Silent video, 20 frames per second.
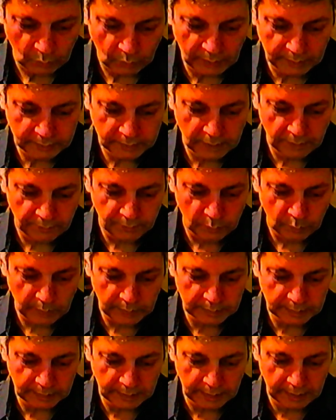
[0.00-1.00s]

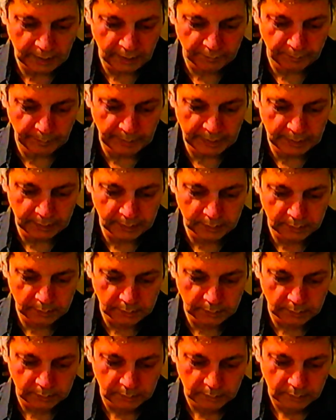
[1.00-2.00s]
171 can have
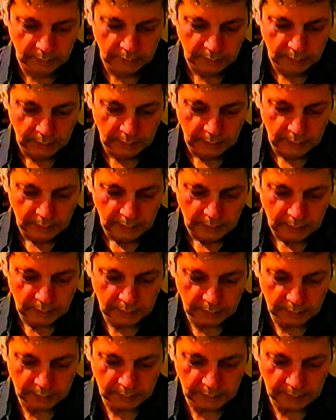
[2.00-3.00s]
medical
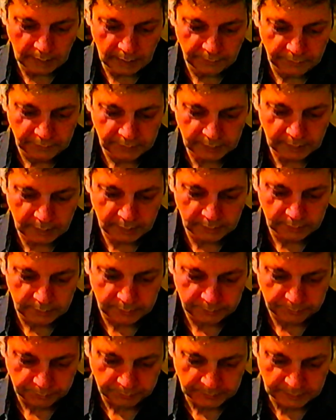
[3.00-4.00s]
uh, life
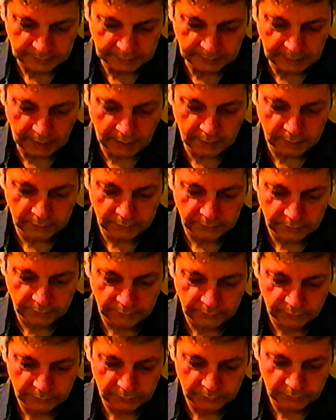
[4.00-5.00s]
signs scans
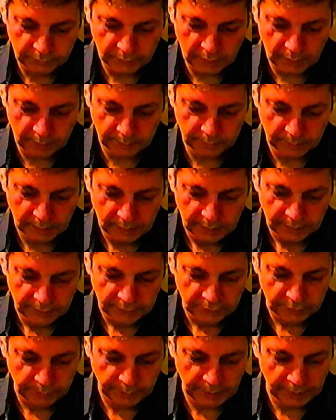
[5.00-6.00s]
from
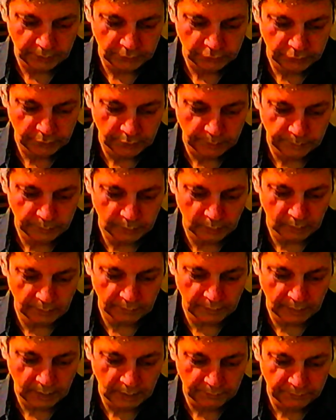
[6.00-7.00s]
spaceship
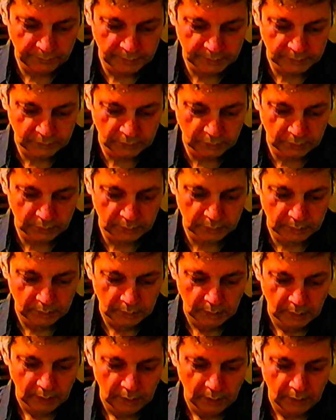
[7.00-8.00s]
of officer
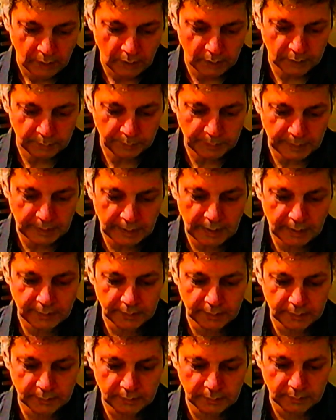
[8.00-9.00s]
on
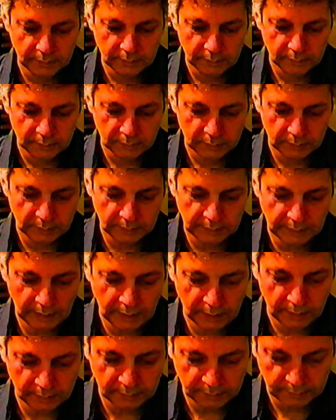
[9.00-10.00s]
planet the
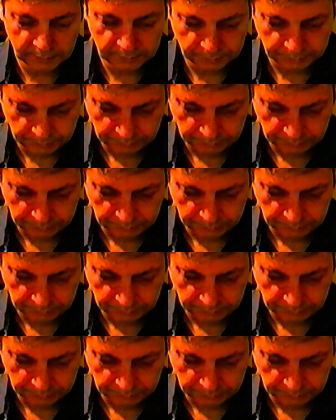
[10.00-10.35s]
health.